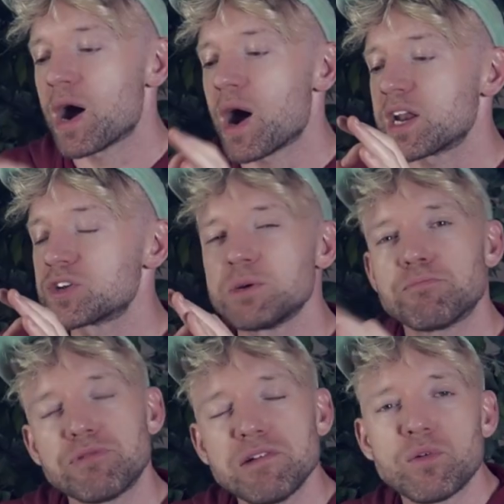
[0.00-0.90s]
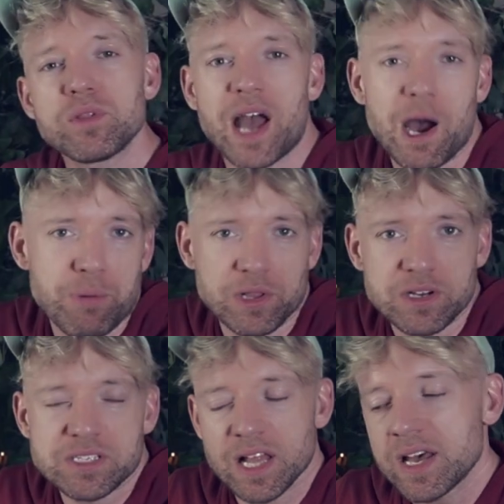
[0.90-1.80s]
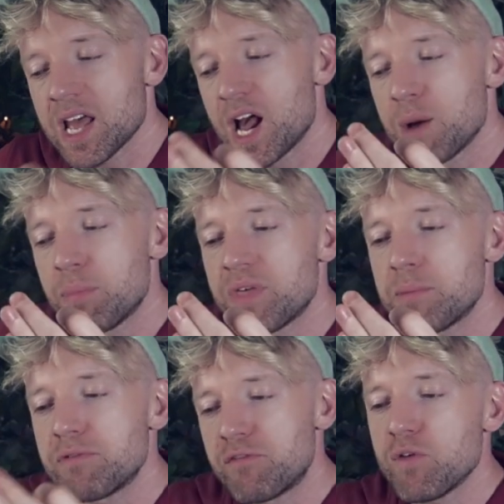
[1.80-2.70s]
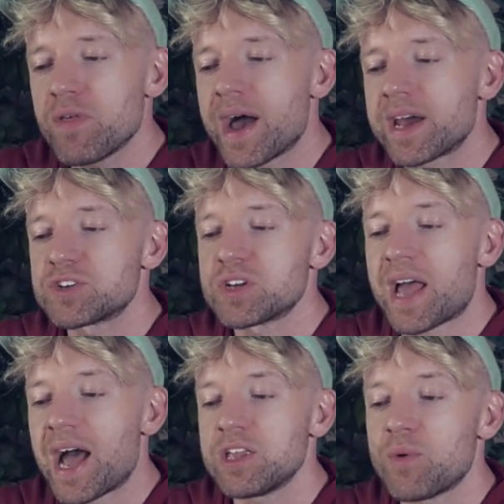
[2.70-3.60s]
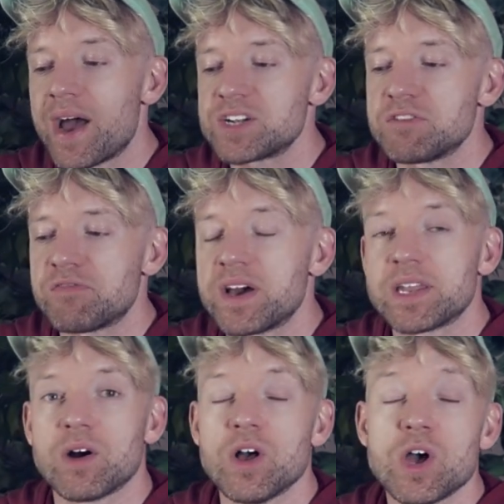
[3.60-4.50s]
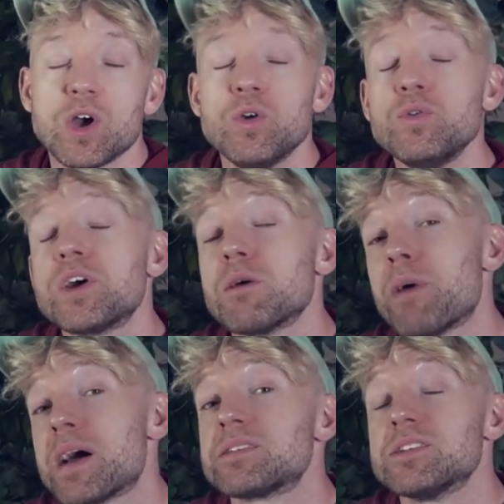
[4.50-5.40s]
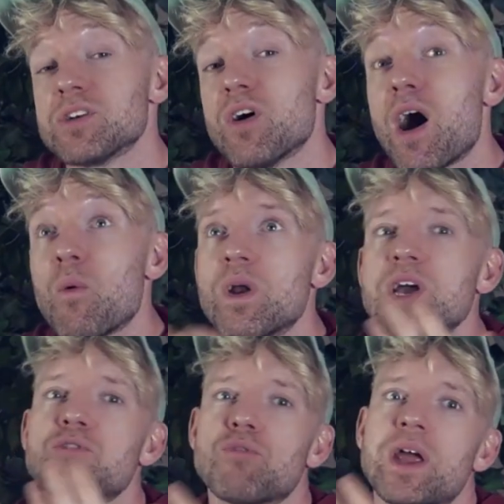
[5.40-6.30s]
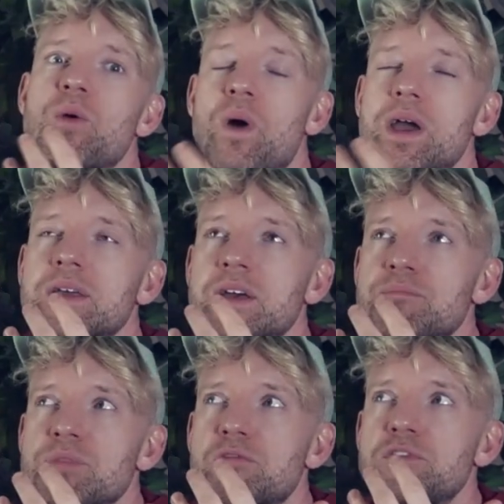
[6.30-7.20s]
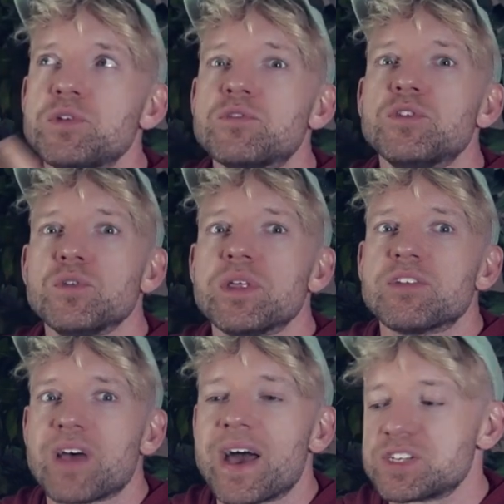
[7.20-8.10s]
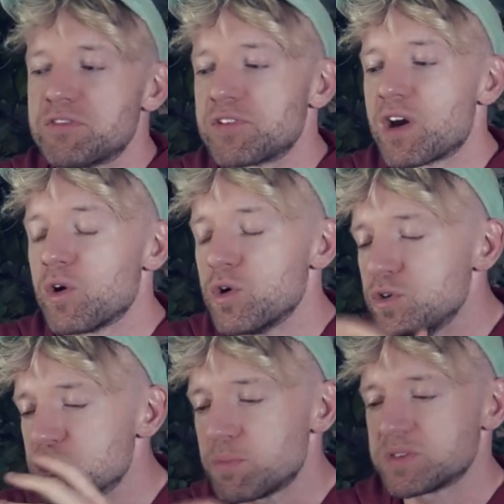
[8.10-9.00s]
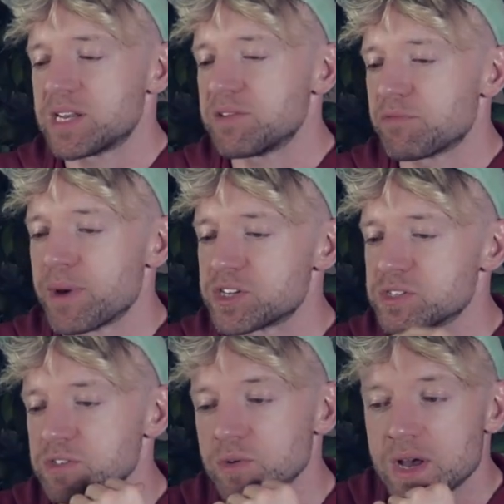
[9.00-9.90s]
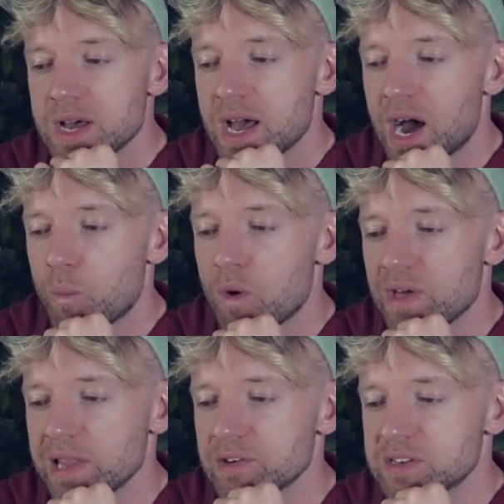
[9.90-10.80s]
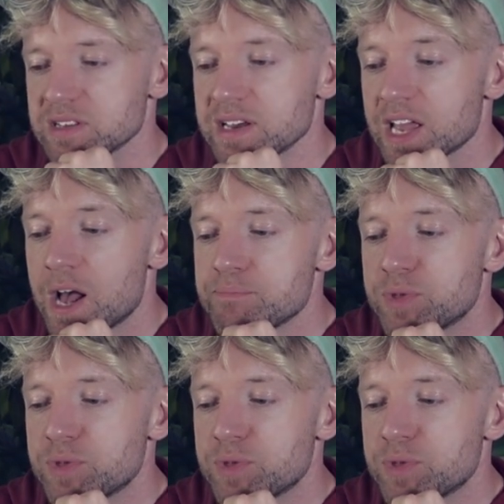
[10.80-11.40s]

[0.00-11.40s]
Now, I'm going to show you briefly what the output looks like, but then before that, I'm going to show you how you actually find out who the competitors are, and what a great way for you to do this to actually figure out who you should be sending information to and what that looks like.